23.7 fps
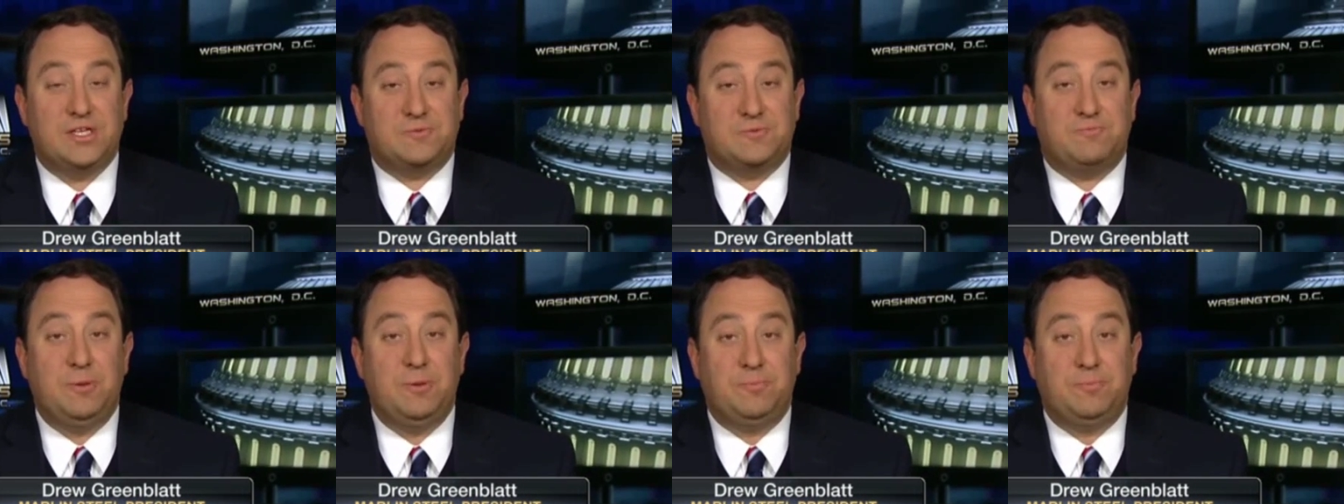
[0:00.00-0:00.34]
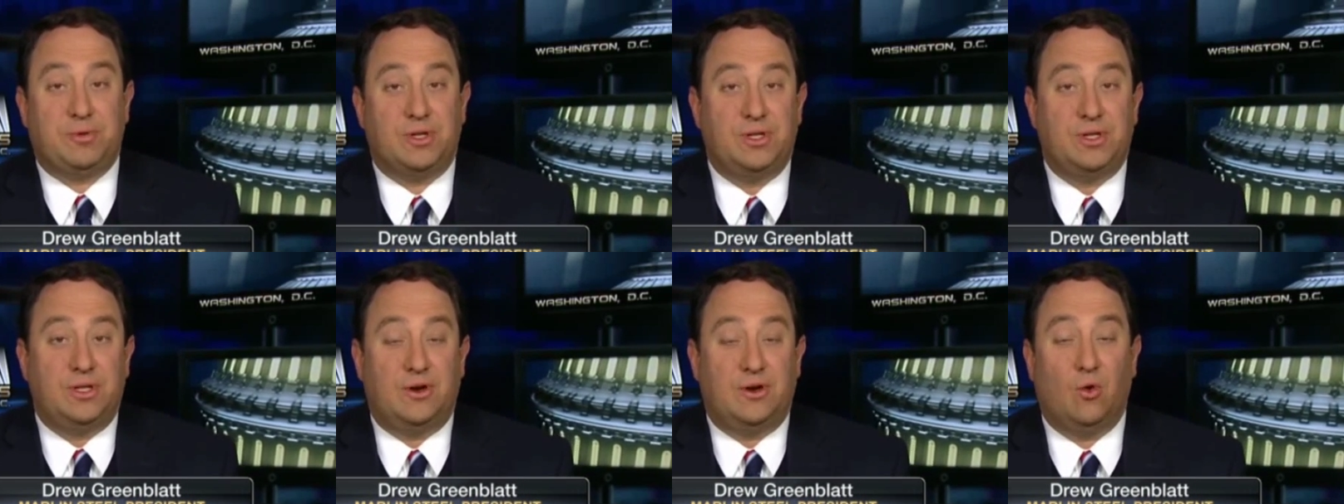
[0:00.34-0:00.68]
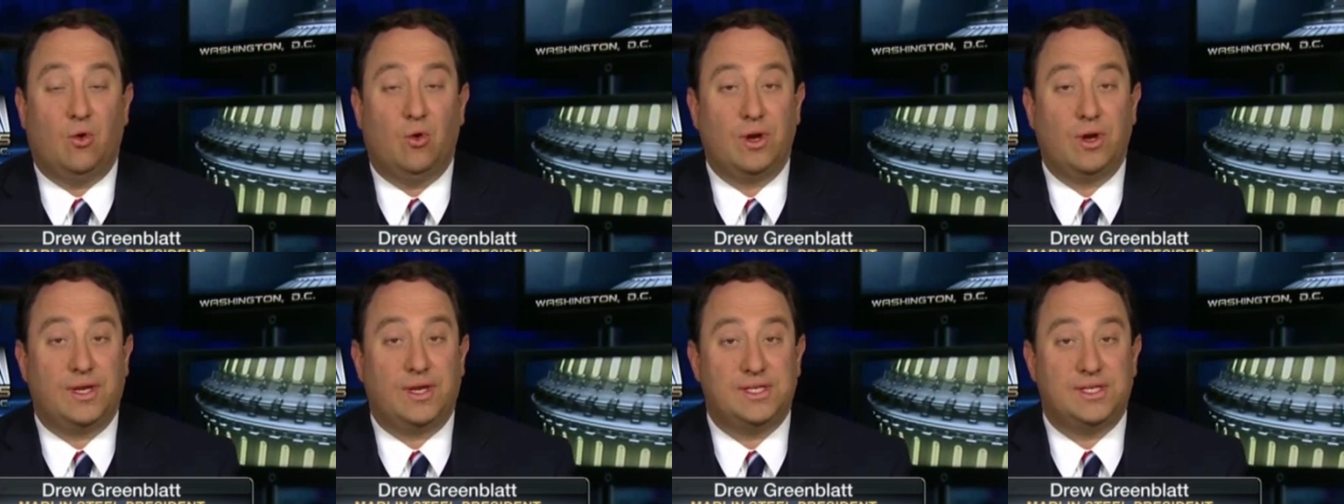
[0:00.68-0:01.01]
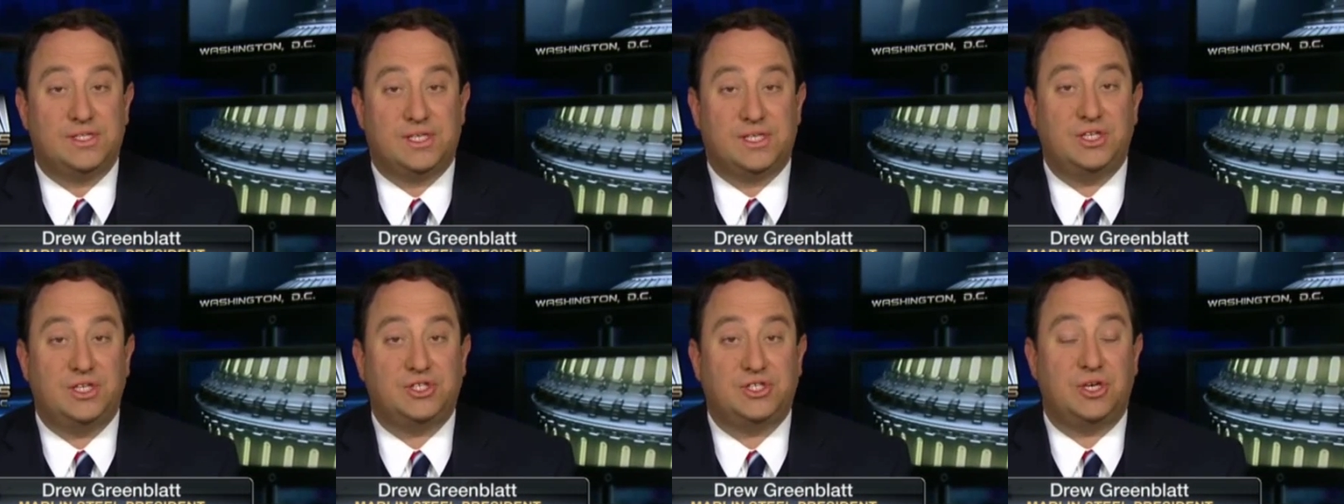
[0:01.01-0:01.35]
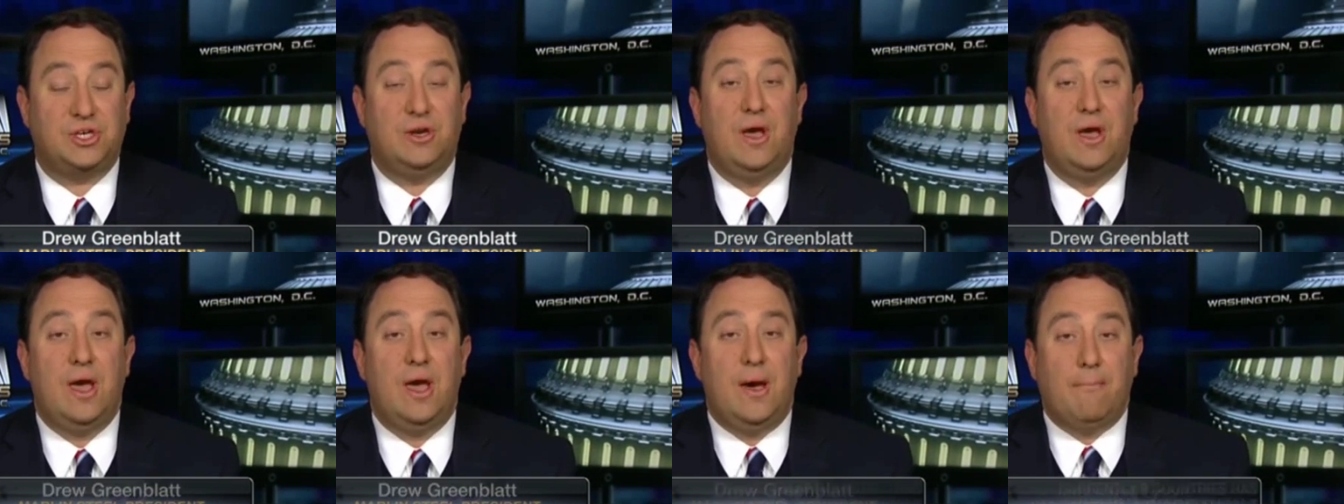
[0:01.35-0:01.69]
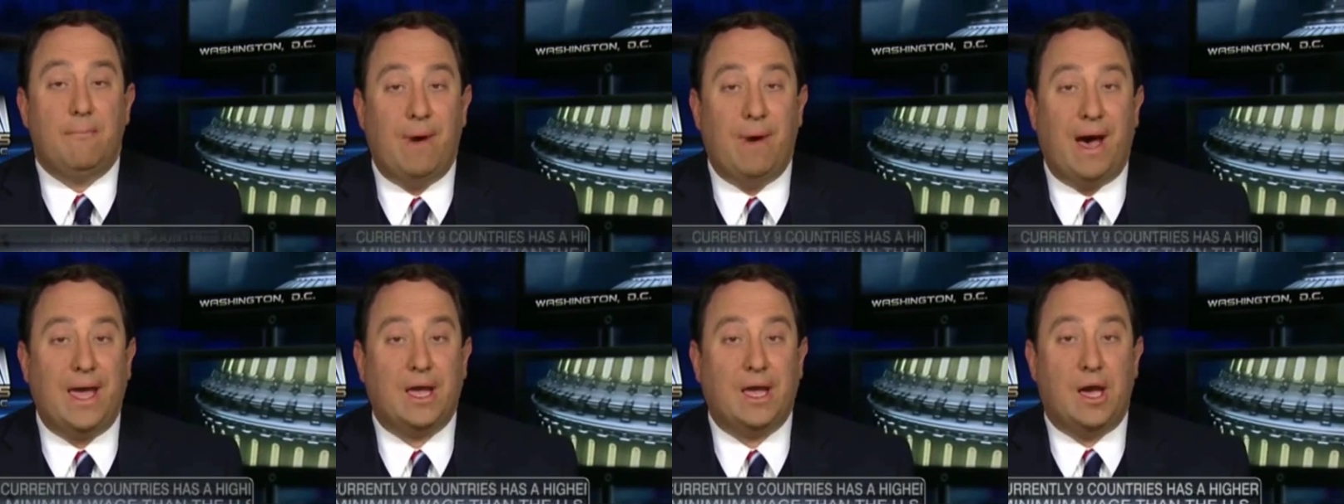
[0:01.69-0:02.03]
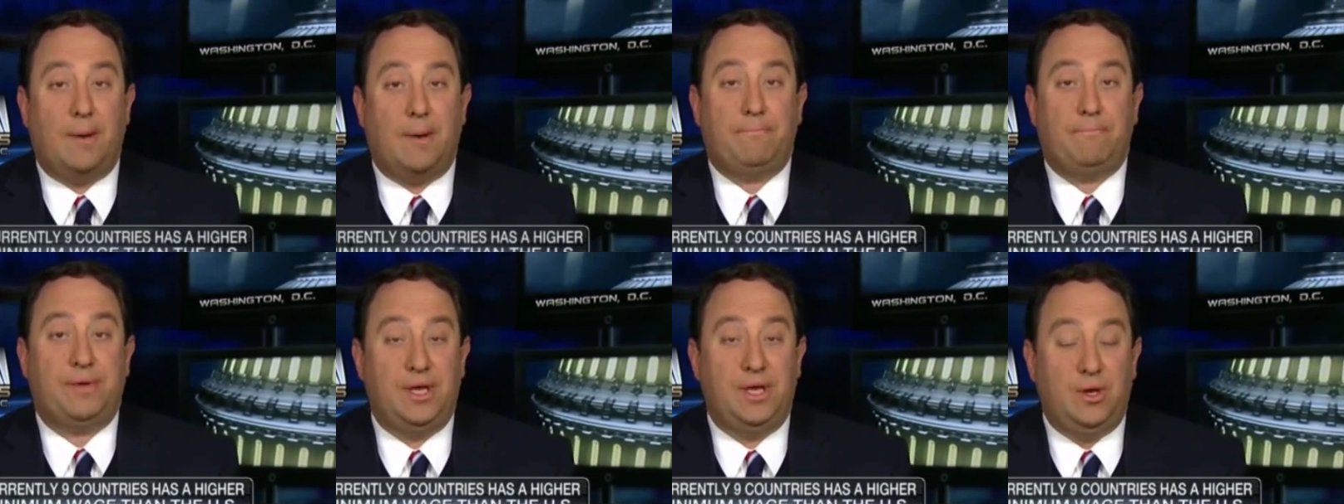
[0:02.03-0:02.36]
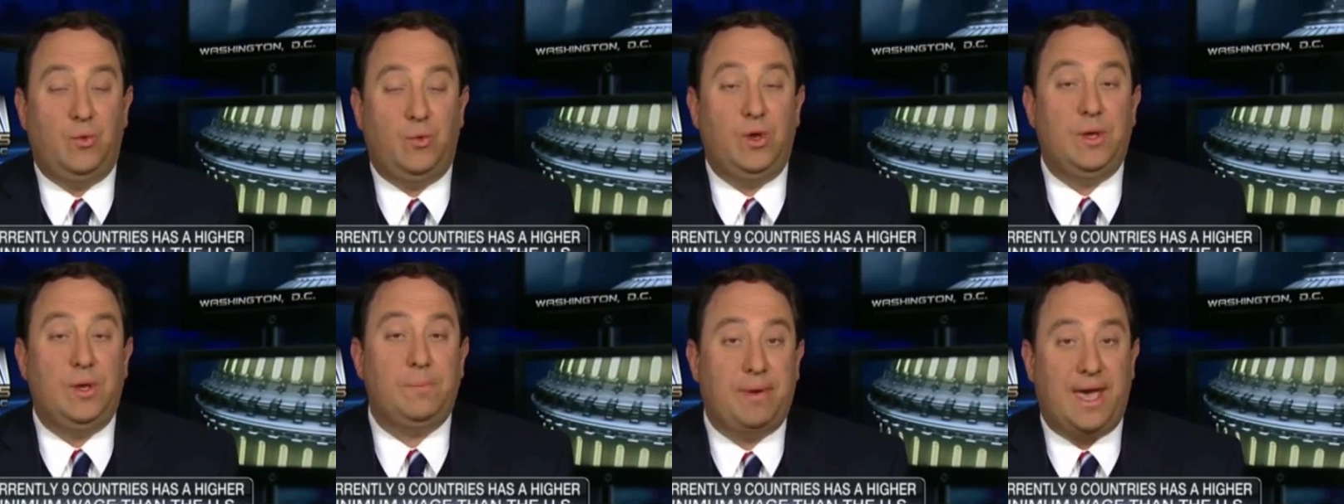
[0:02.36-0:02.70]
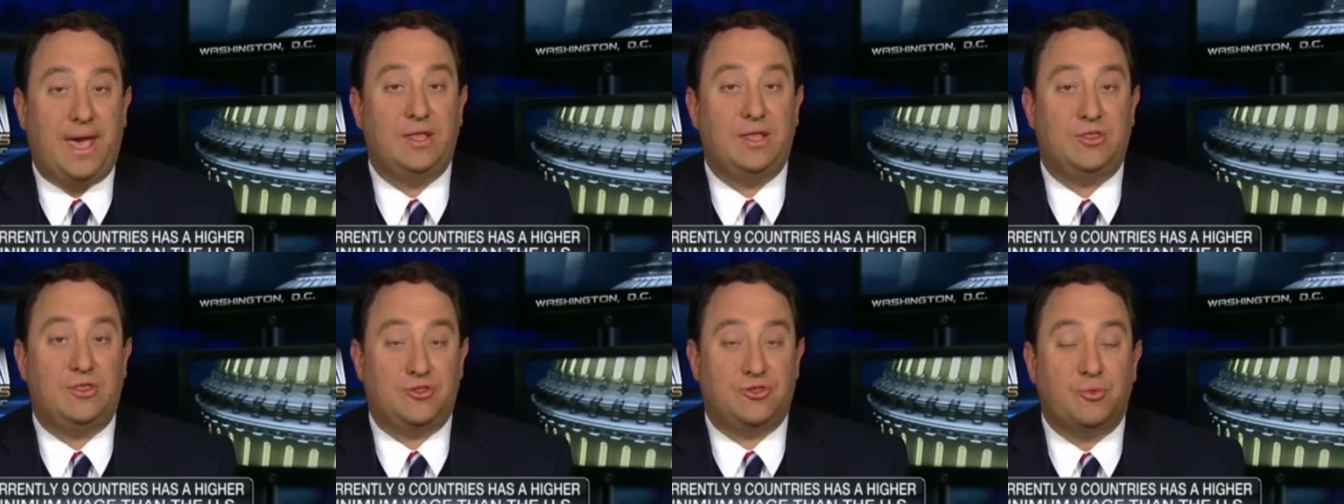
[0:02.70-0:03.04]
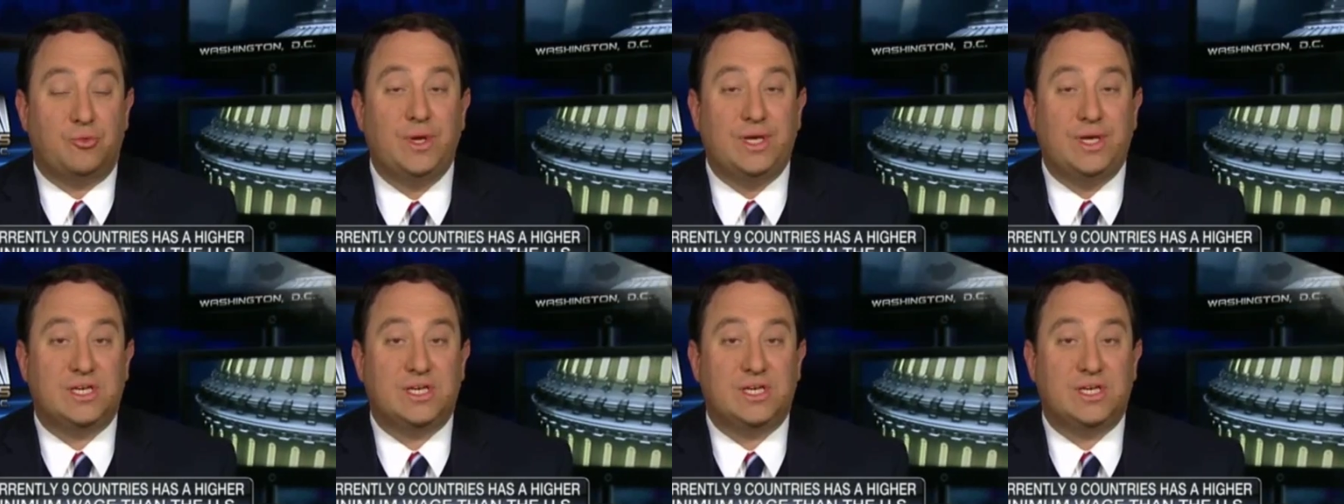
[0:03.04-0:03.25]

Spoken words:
people in their organization. My company, we pay 3